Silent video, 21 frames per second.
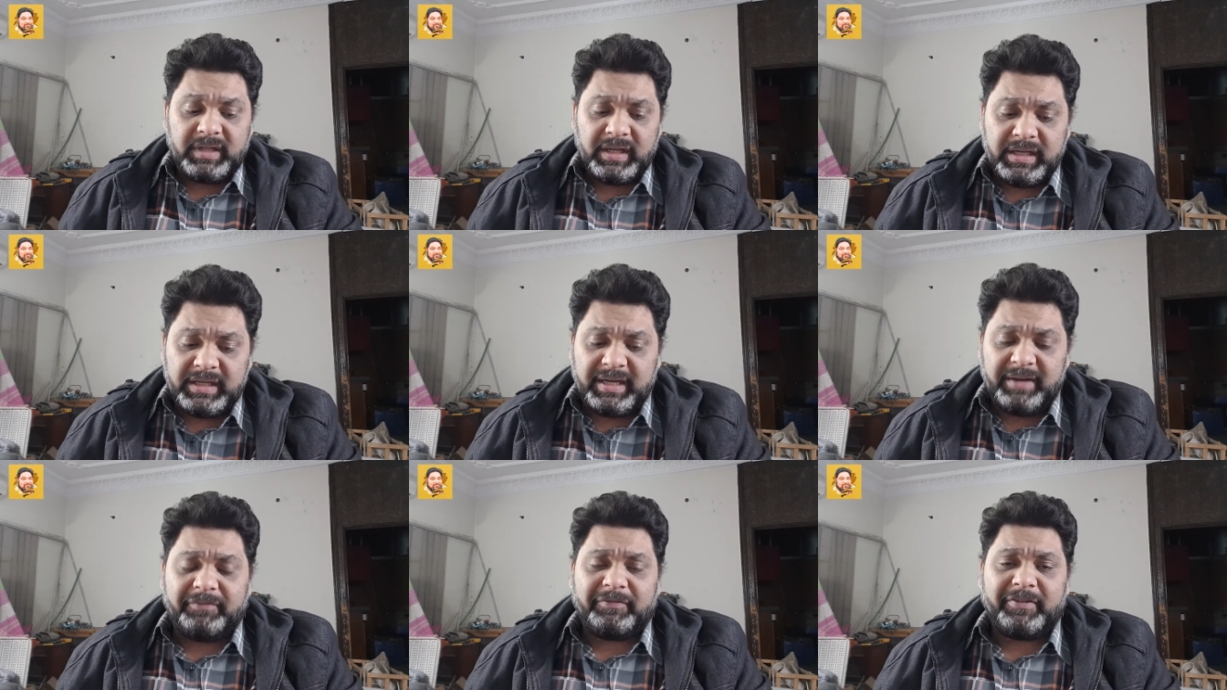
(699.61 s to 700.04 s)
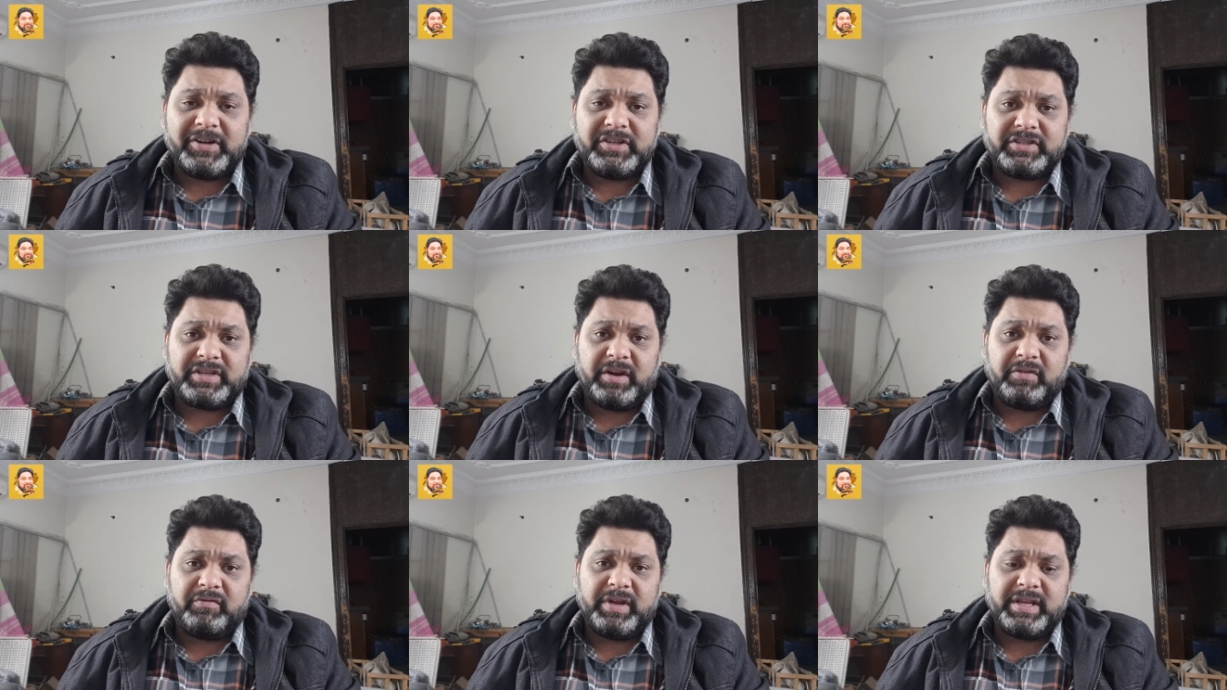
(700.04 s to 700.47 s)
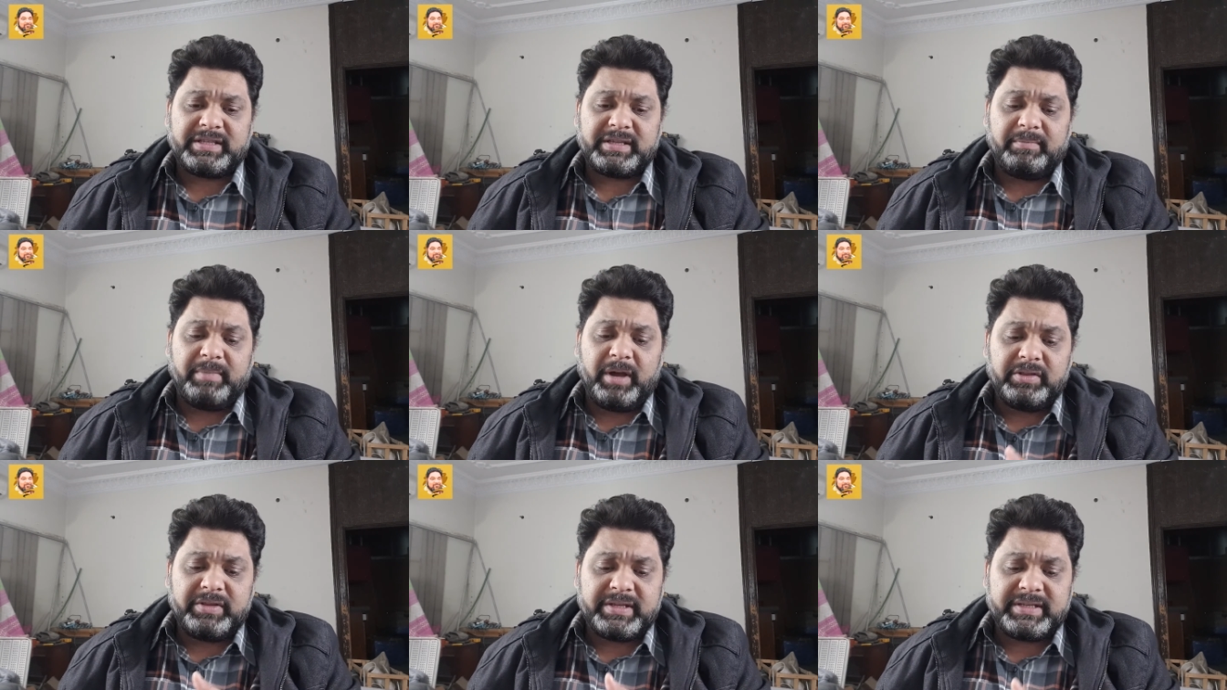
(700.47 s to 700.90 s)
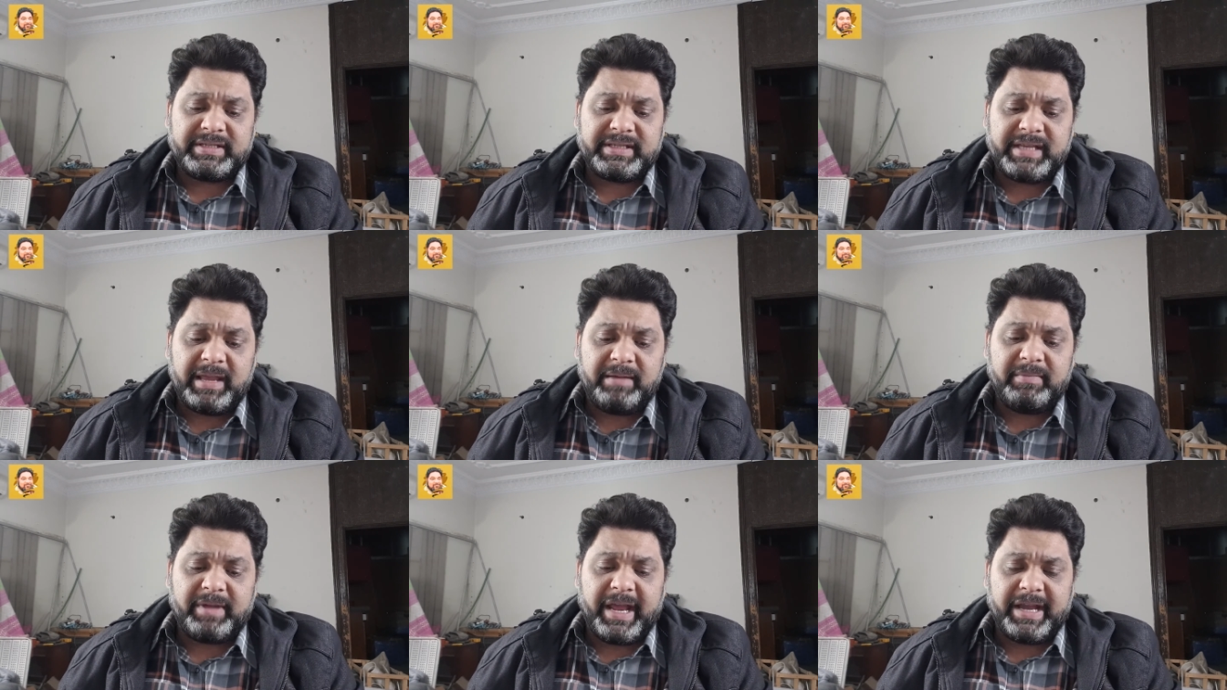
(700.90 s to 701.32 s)
different surveys about the
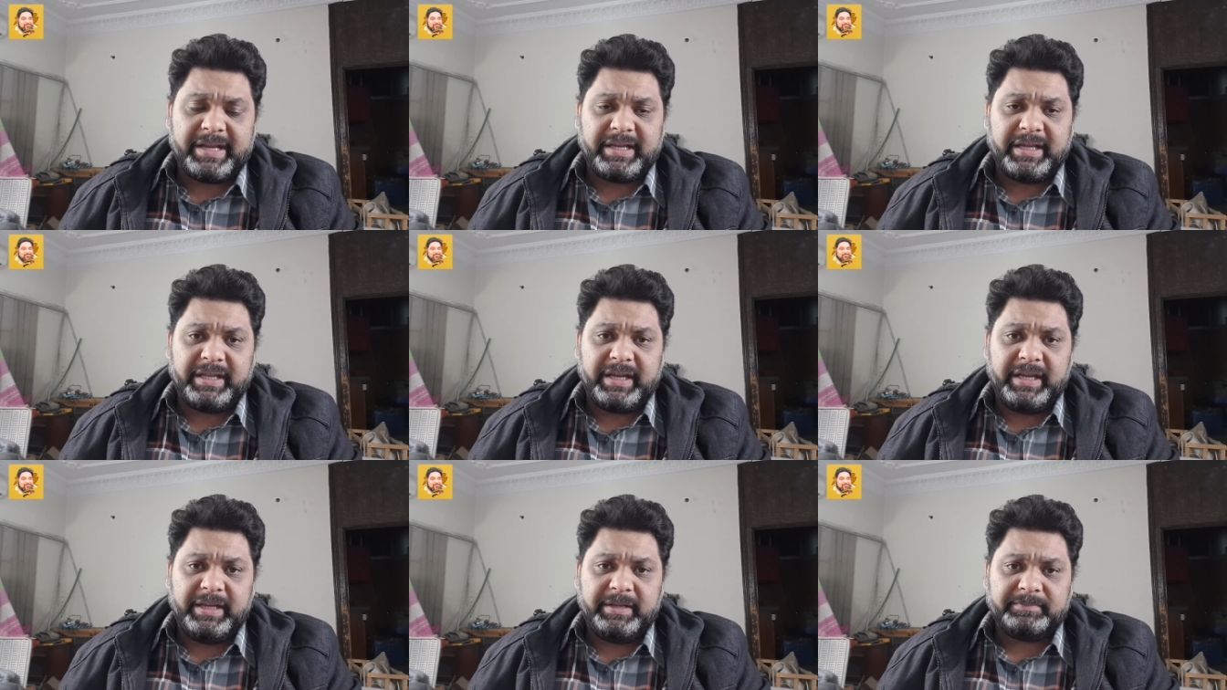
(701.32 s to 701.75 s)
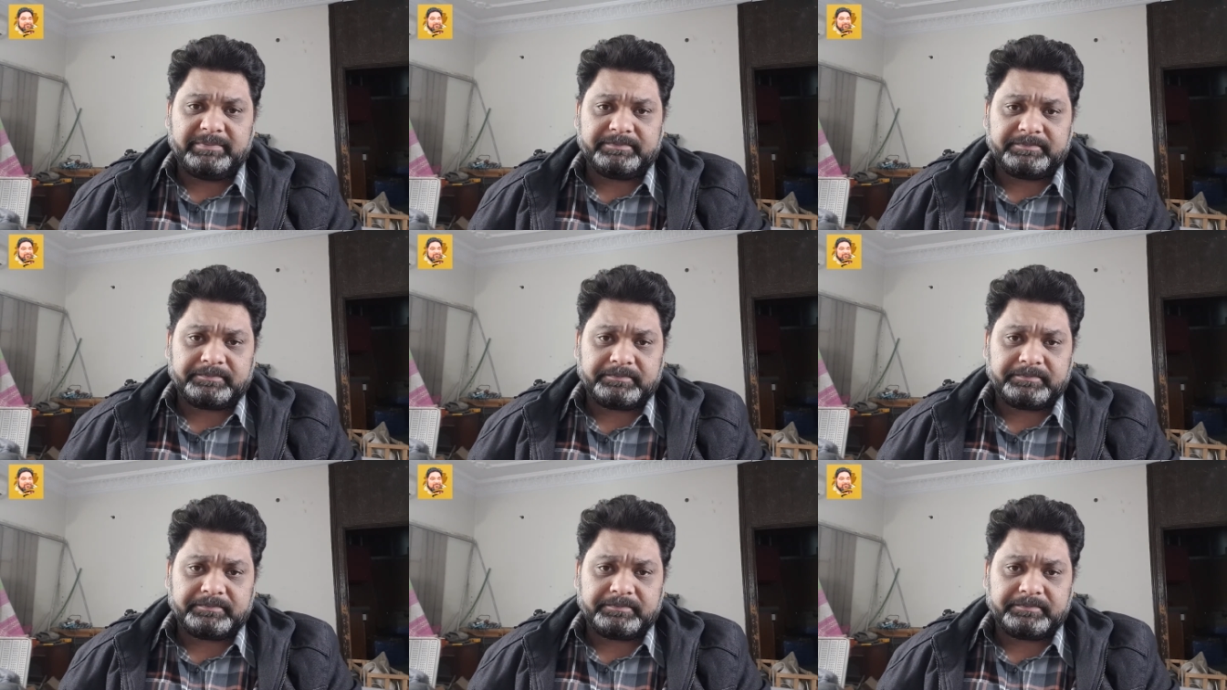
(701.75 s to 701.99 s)
same category